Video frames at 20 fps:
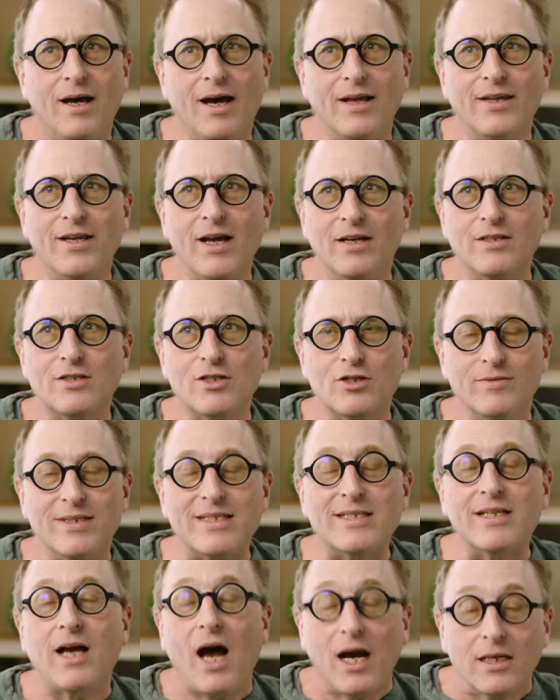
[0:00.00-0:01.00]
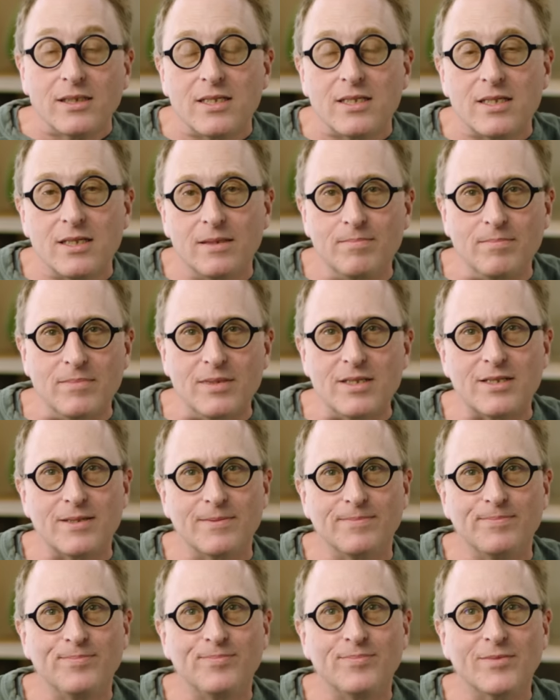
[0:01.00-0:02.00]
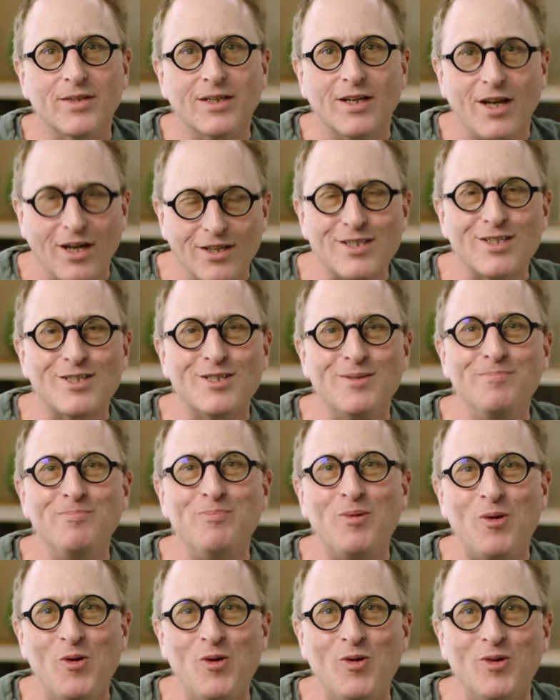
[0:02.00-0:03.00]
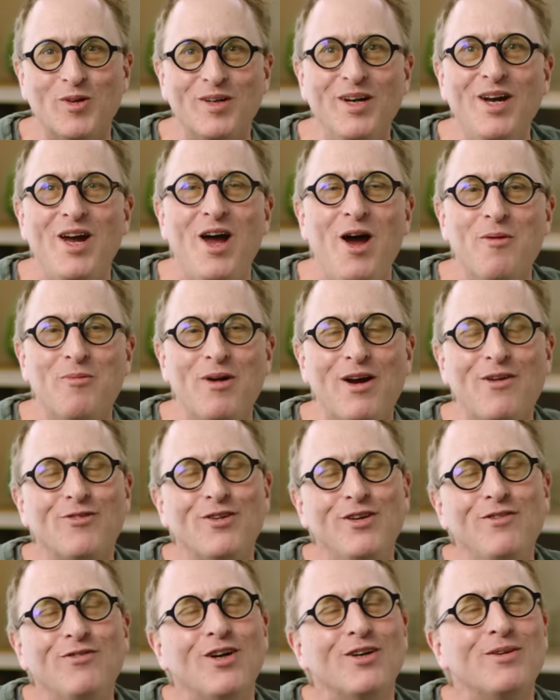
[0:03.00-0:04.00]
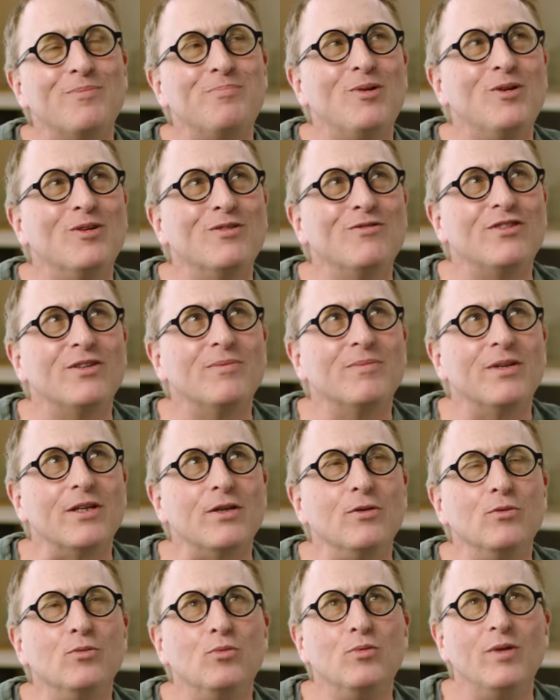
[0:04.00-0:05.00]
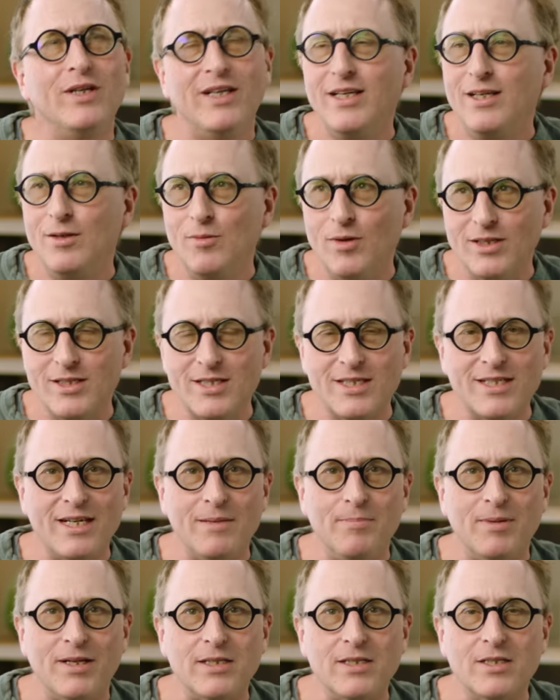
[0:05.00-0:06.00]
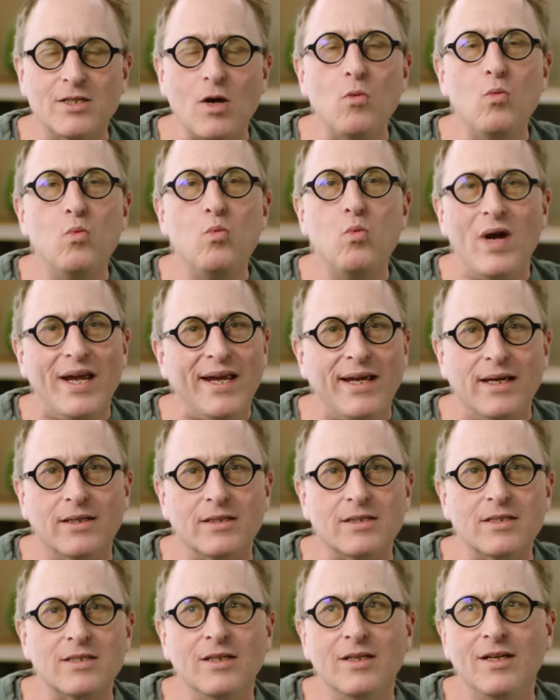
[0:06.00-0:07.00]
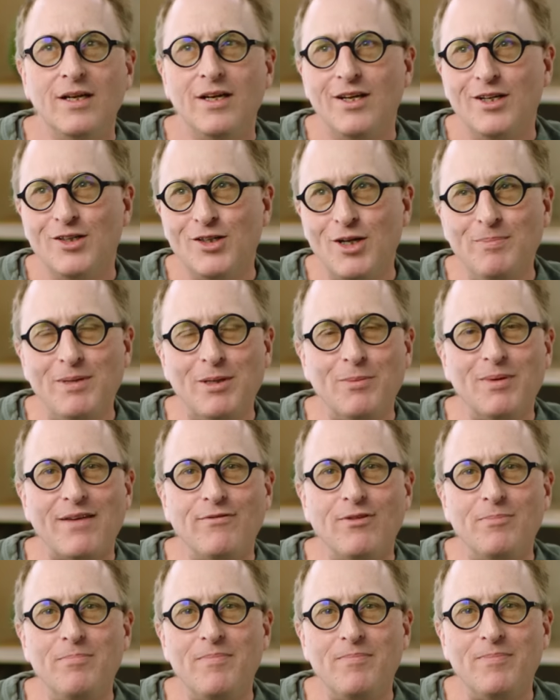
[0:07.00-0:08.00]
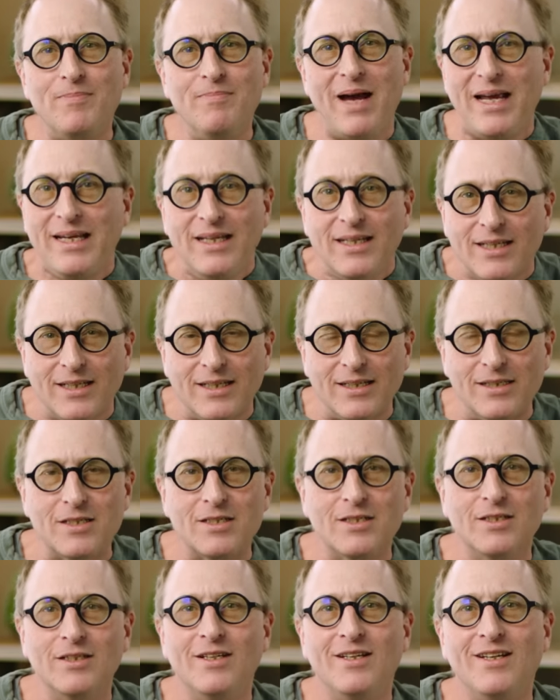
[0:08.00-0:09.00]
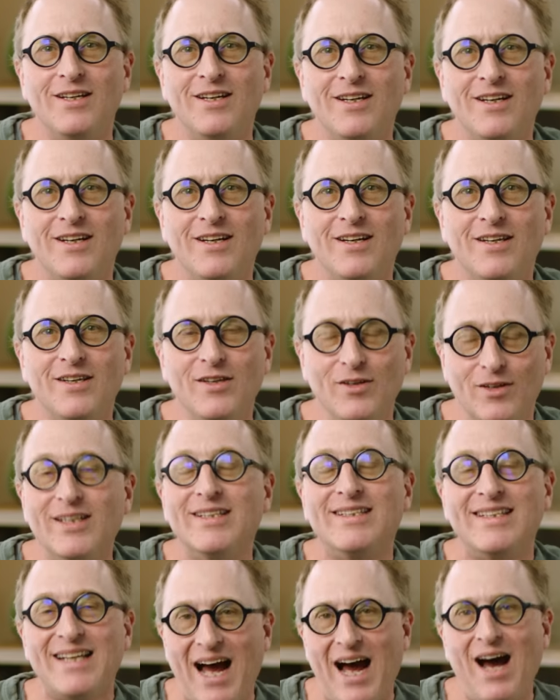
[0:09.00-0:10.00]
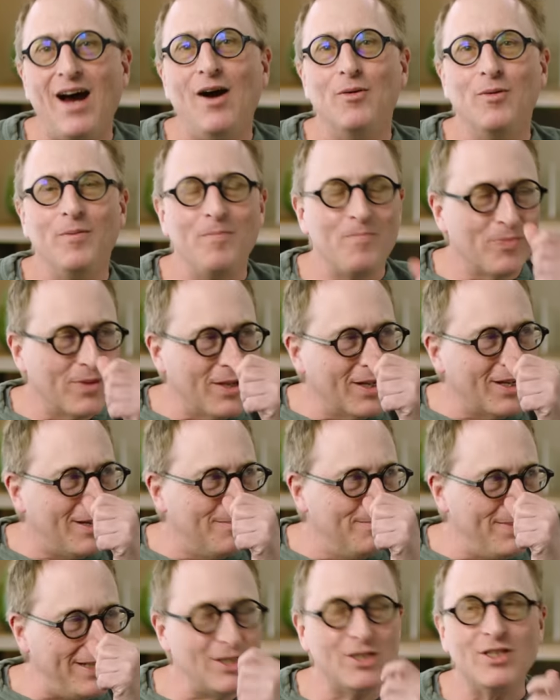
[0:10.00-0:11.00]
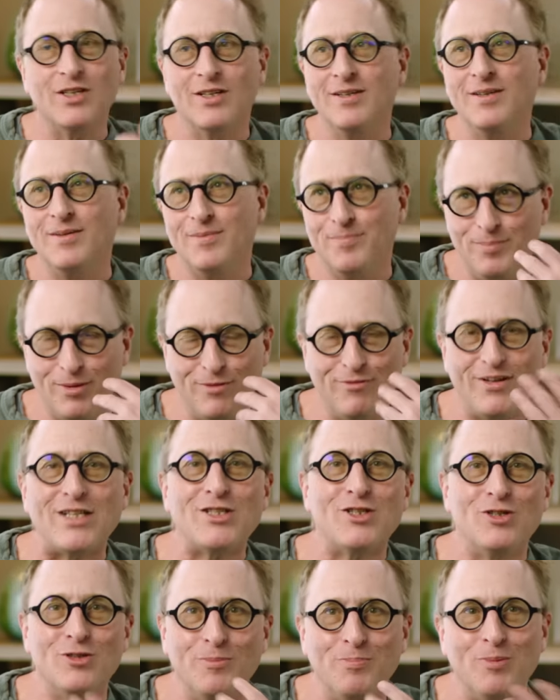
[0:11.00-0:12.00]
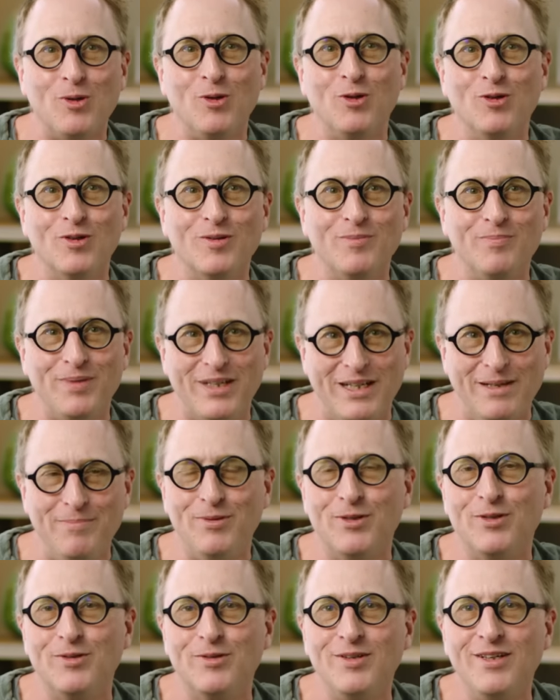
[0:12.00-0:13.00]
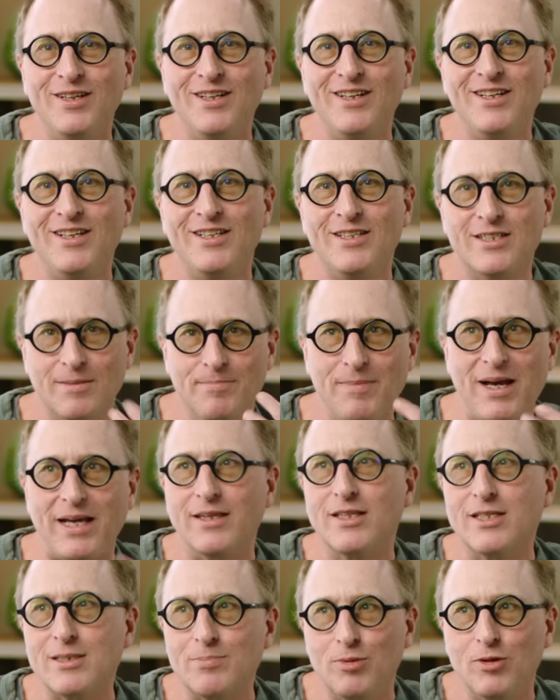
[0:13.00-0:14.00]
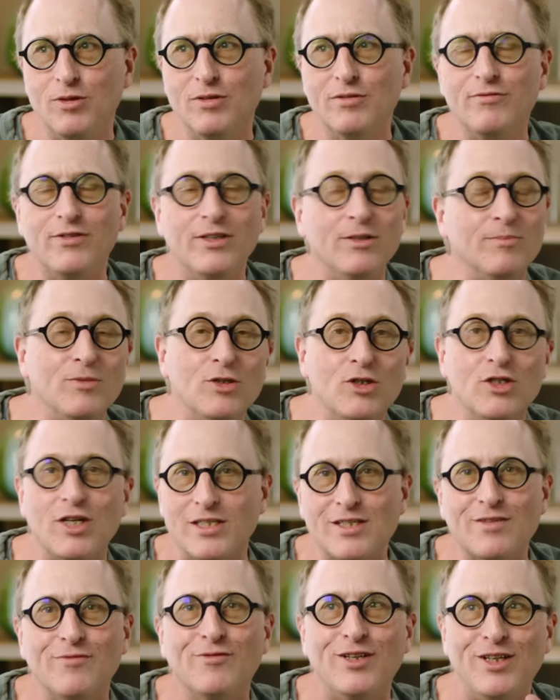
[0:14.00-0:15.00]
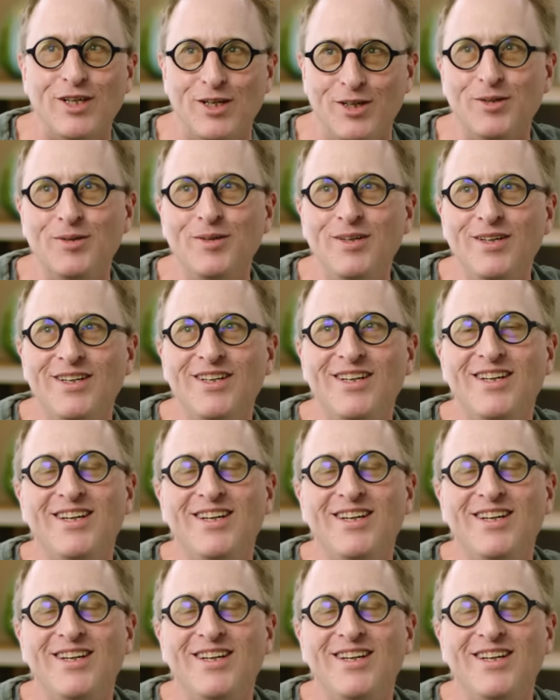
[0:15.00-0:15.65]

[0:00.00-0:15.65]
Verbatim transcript: And the answer is customs, custom porn, where if you've got a porn film that you really want to see, but it's so weird, nobody will ever make it, you can now commission professional porn people to make this porn film just for you.